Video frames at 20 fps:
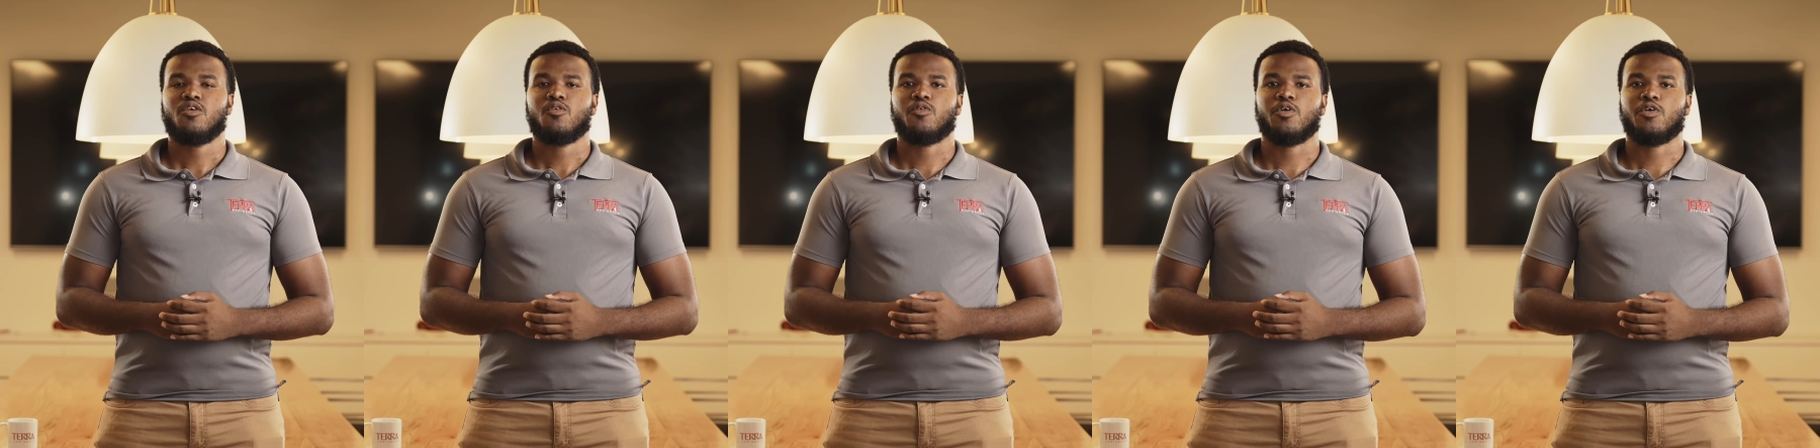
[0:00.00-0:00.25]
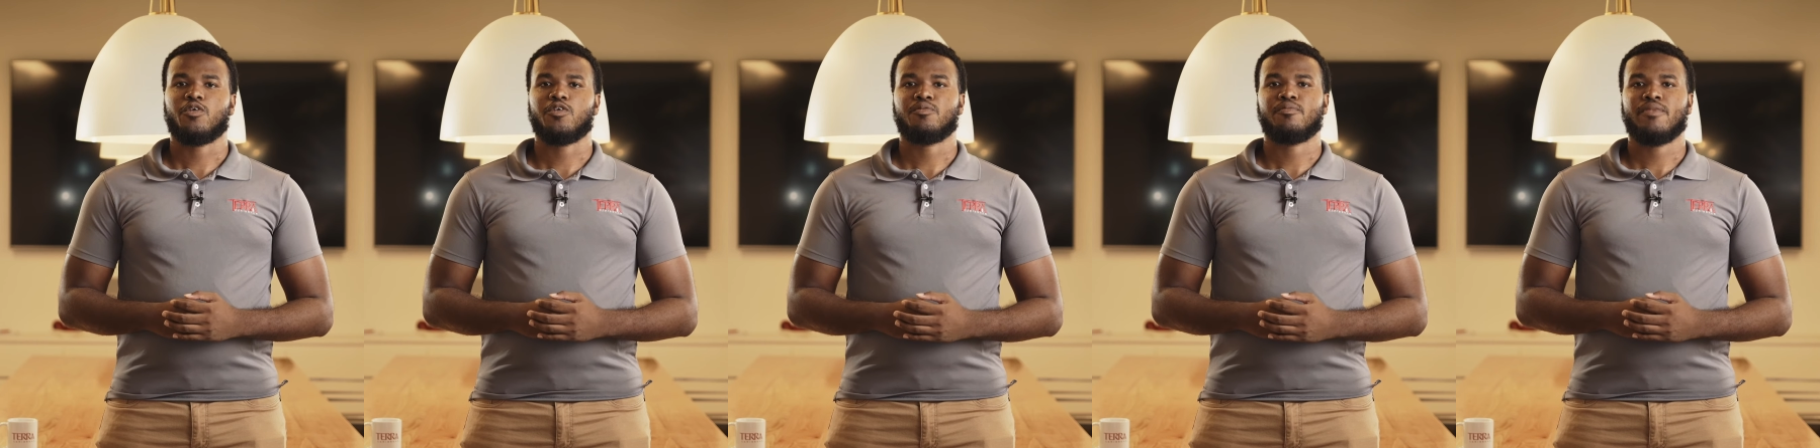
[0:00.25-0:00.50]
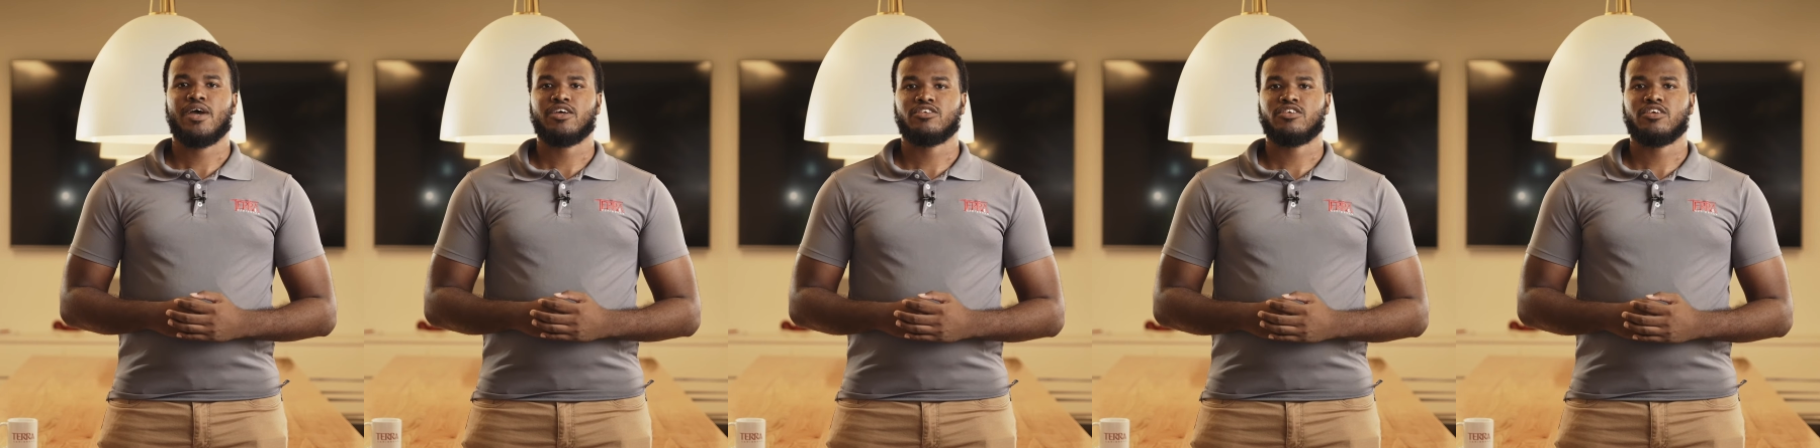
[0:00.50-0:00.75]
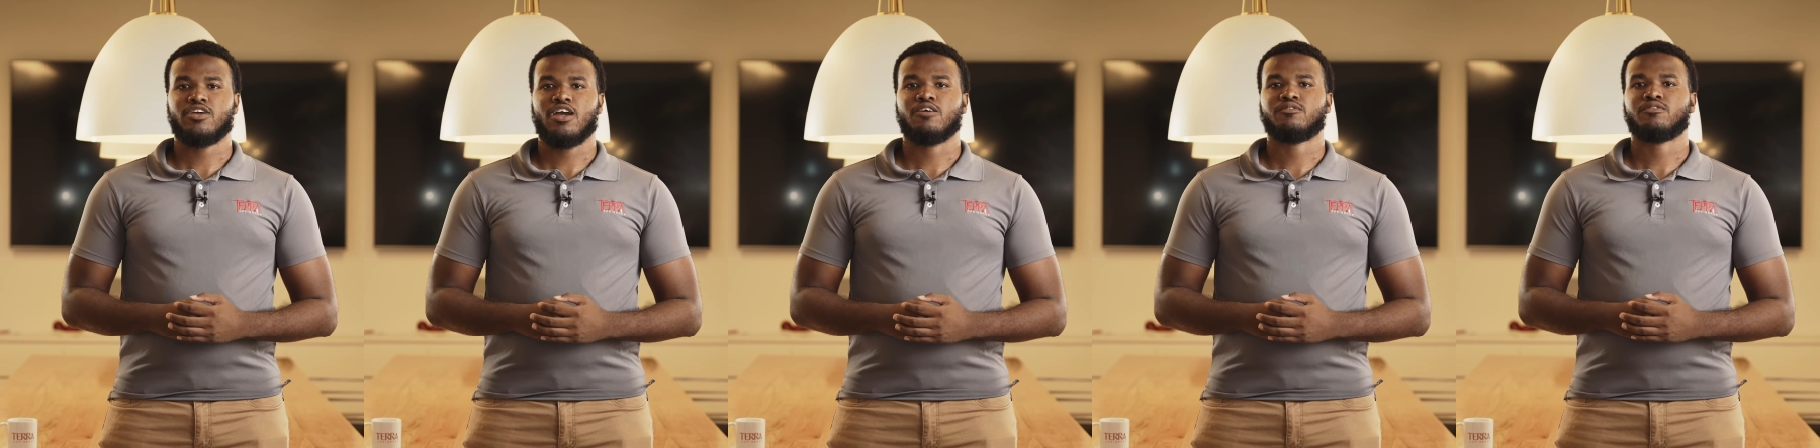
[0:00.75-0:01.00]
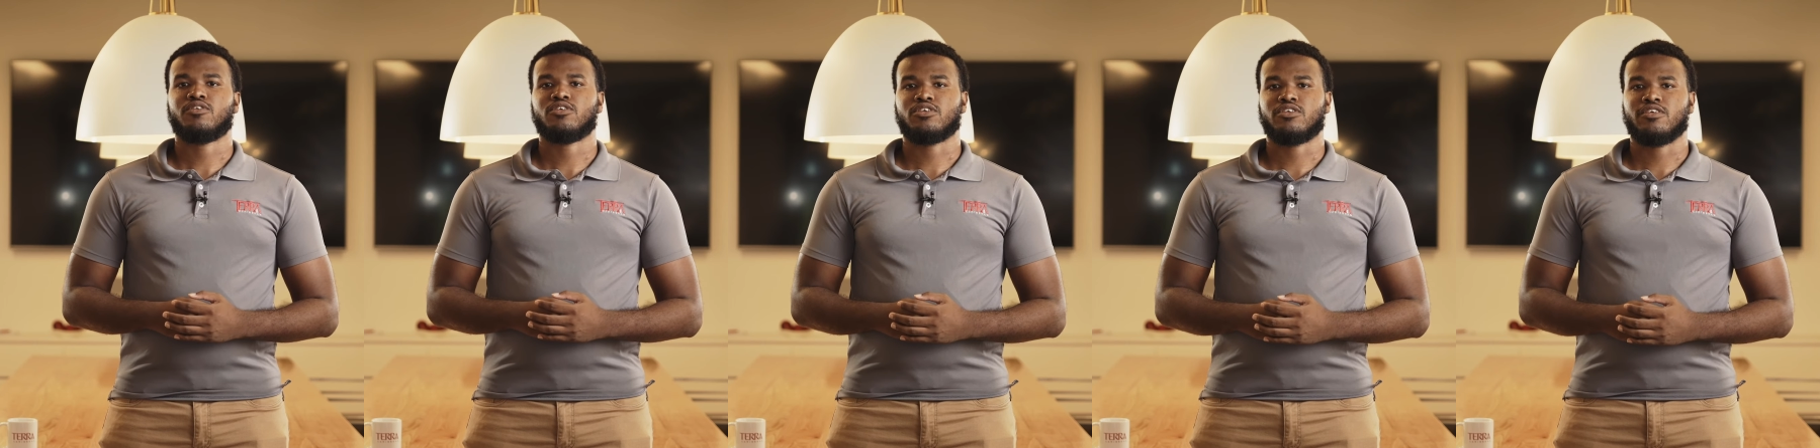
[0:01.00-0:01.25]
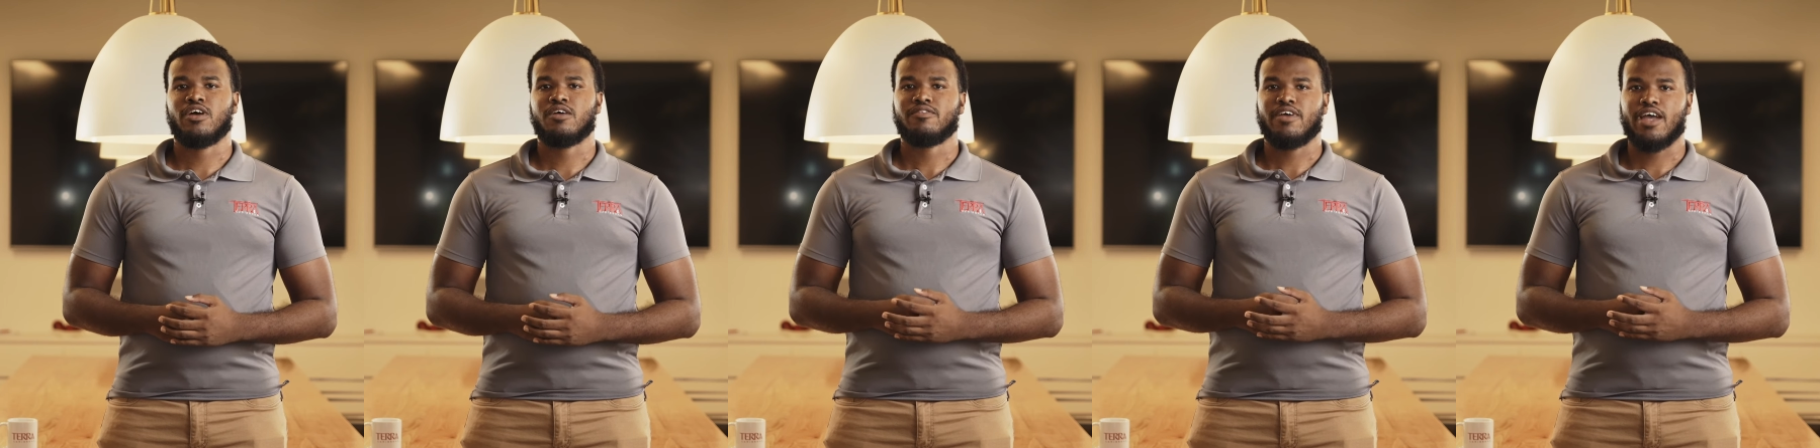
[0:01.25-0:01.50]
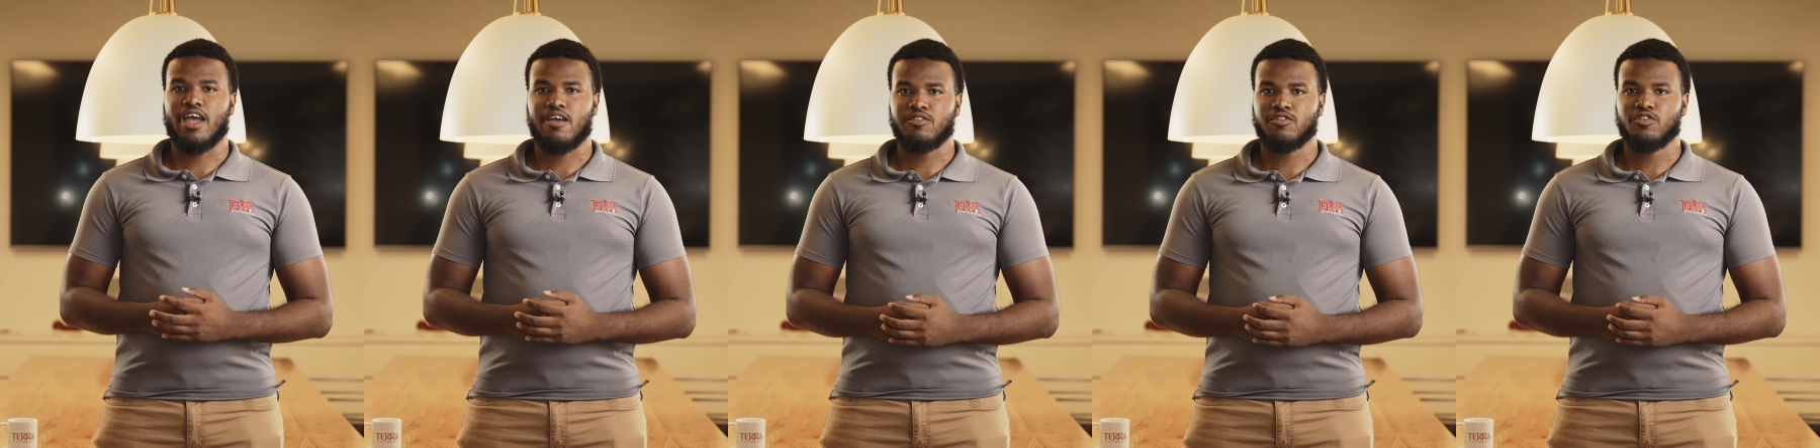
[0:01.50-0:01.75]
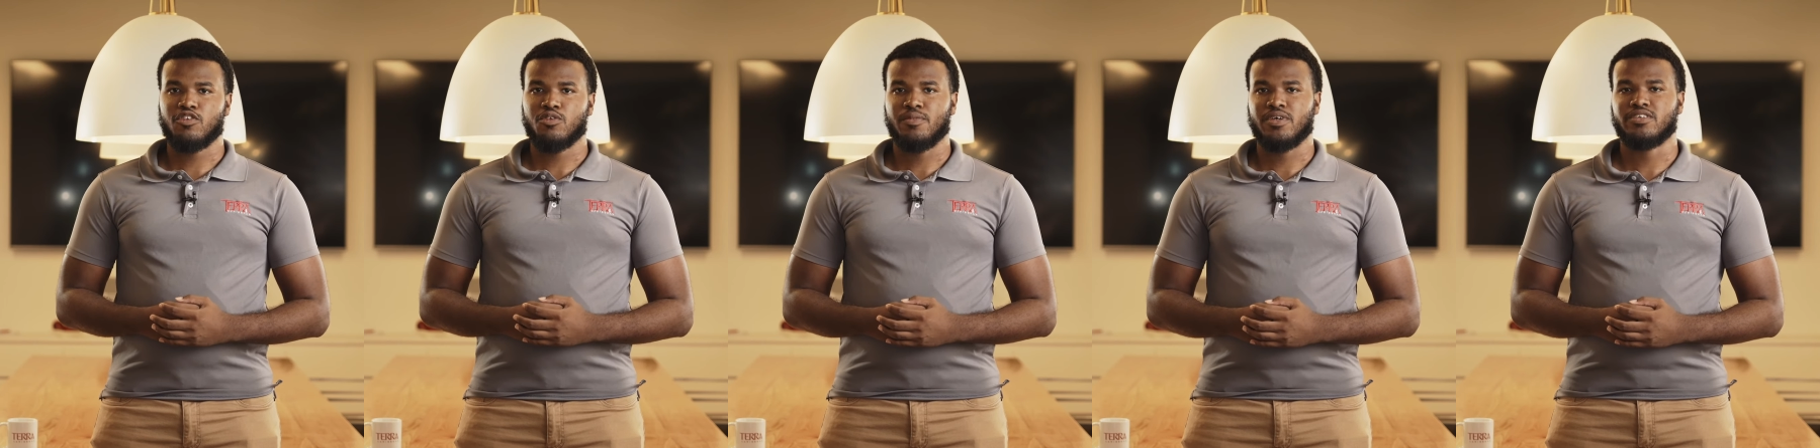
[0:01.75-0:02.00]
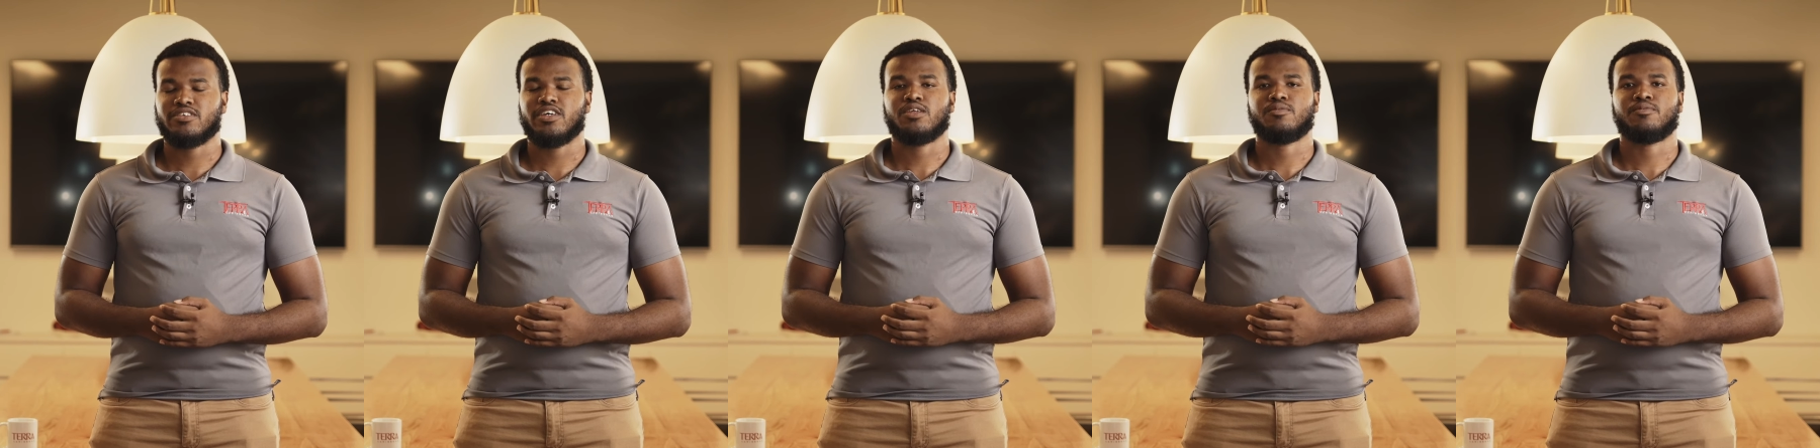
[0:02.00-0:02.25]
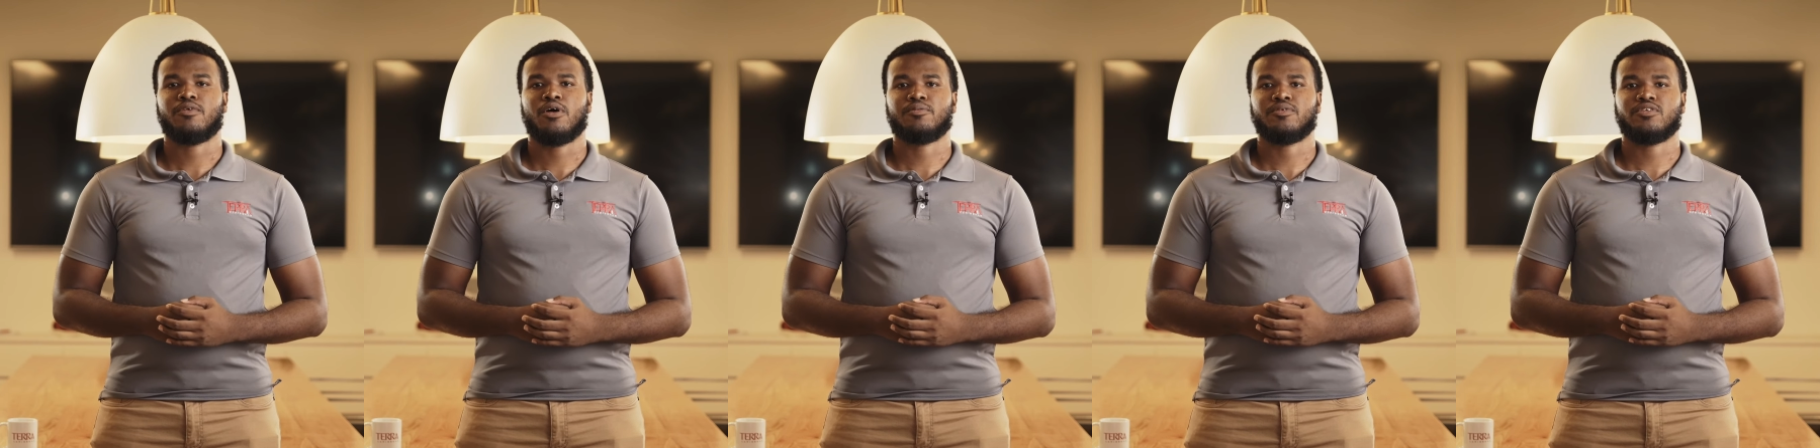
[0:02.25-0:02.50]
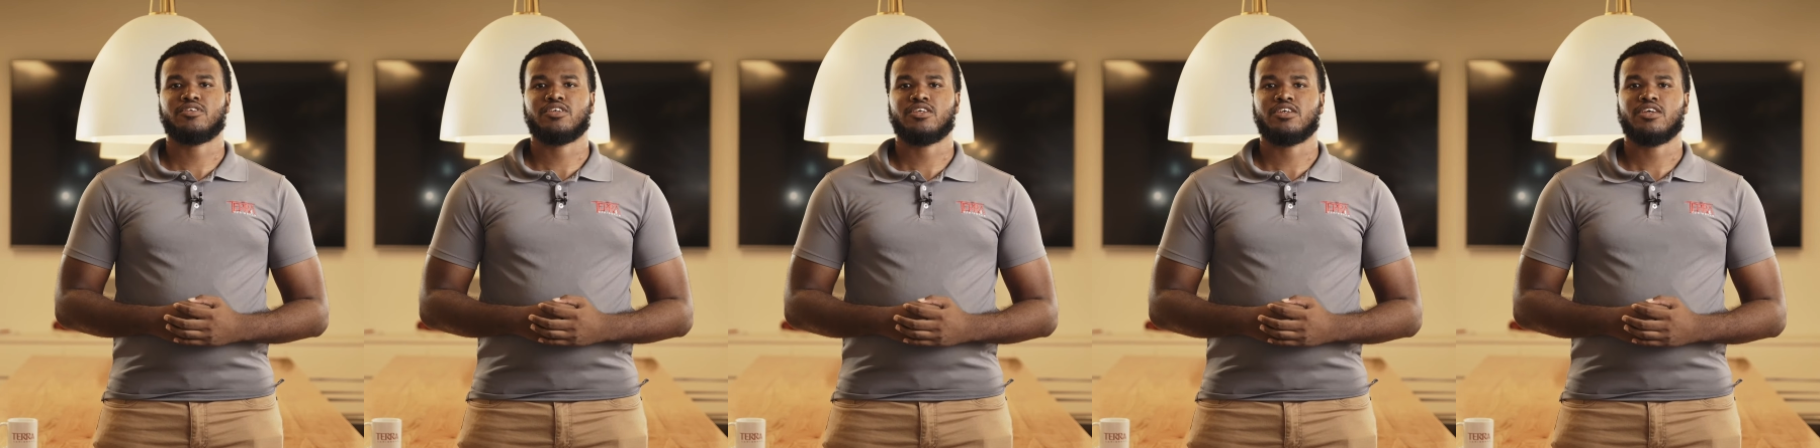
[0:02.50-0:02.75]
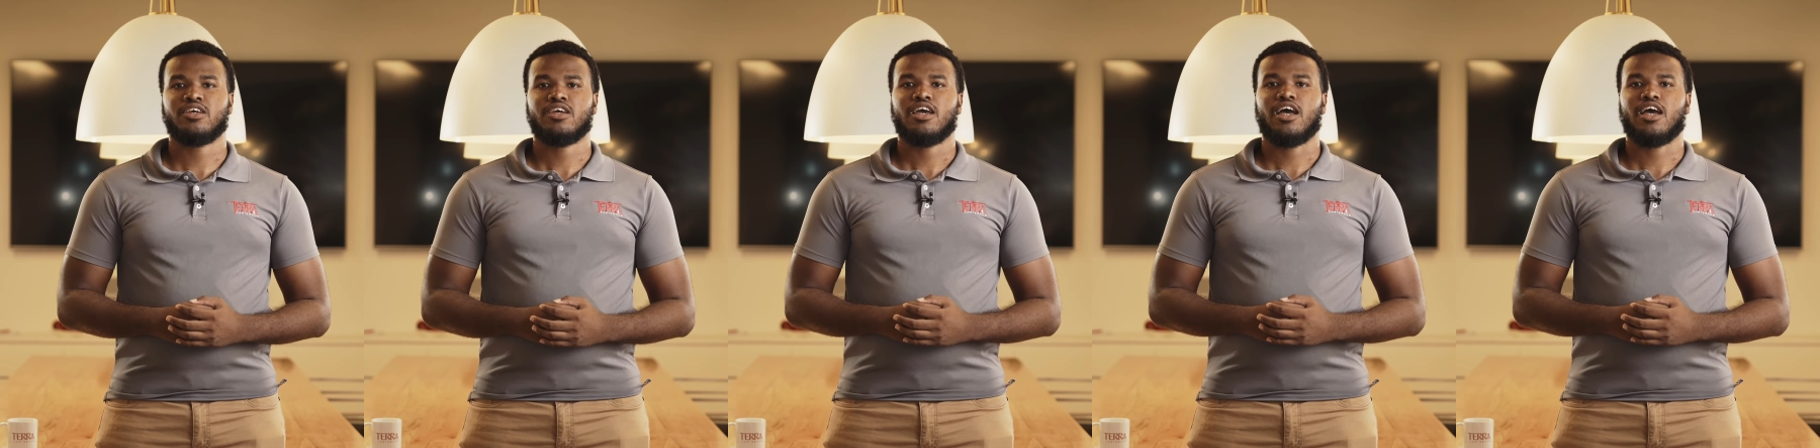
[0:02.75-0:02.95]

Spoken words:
where we measure and photograph every room inside the property